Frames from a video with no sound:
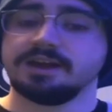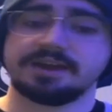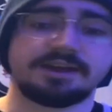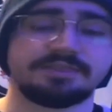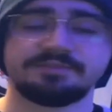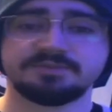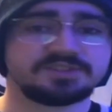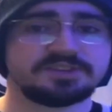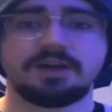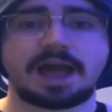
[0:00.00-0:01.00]
and I'm
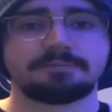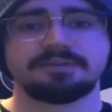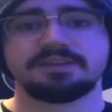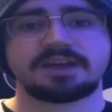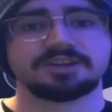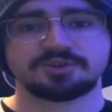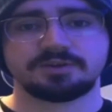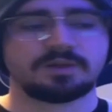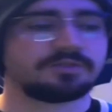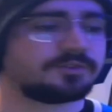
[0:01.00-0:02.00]
still happy that that
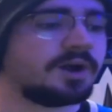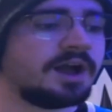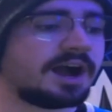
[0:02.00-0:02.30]
trade went through.